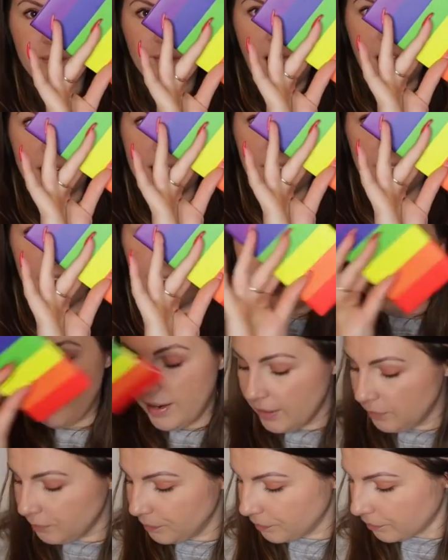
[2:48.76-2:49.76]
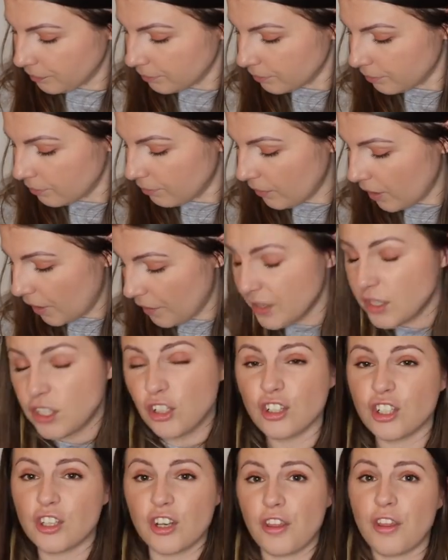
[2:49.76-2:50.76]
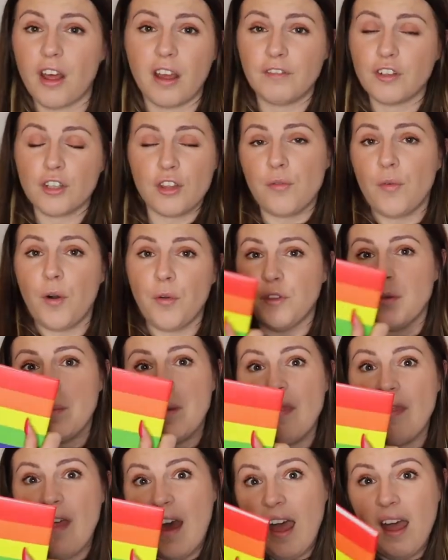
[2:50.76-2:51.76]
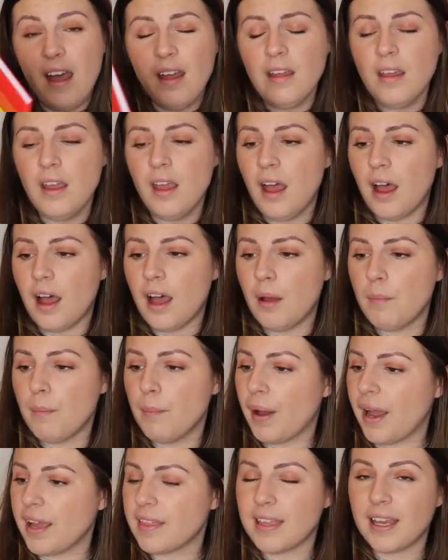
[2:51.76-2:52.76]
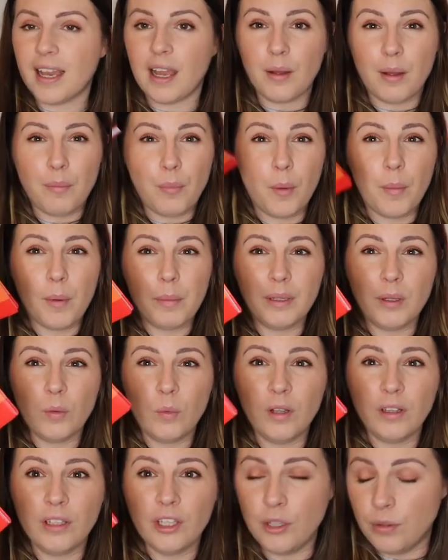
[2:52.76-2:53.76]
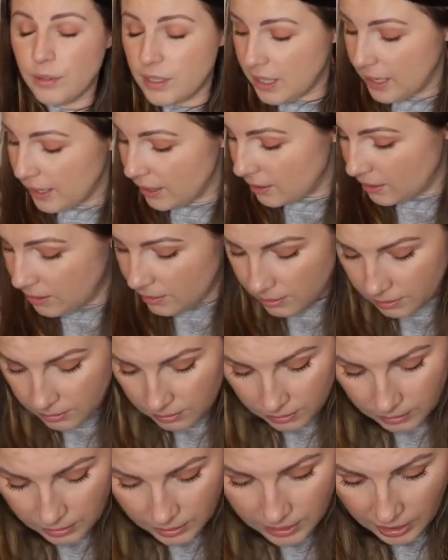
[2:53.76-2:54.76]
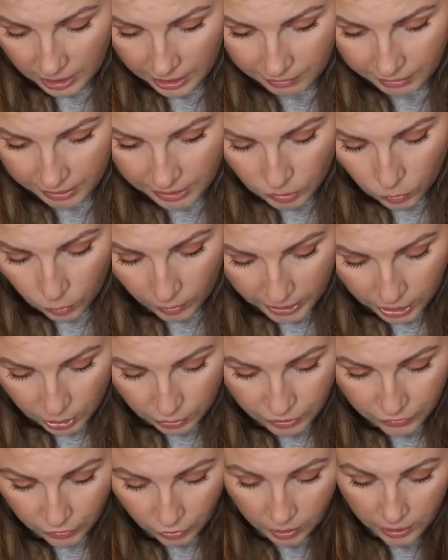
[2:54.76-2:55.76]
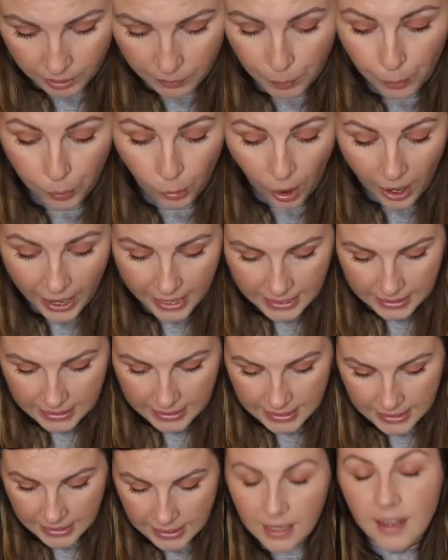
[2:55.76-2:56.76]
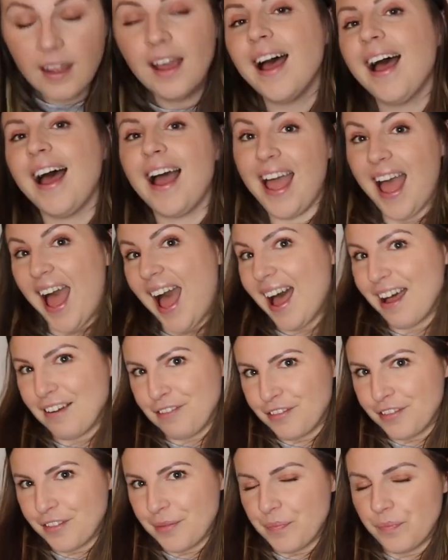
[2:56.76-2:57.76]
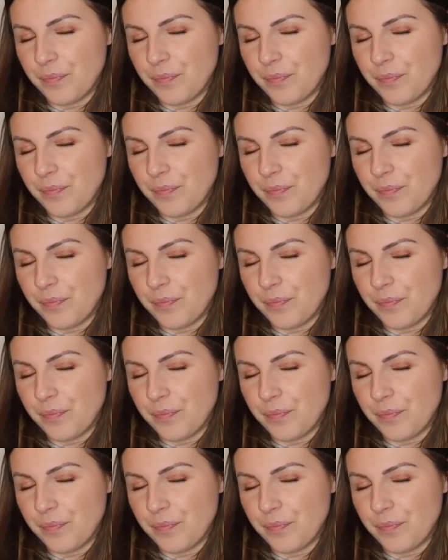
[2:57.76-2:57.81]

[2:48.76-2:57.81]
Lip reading: a diary. These are just, I've just thrown them in there, but I think I probably will use this diary. It's quite useful and bright. I have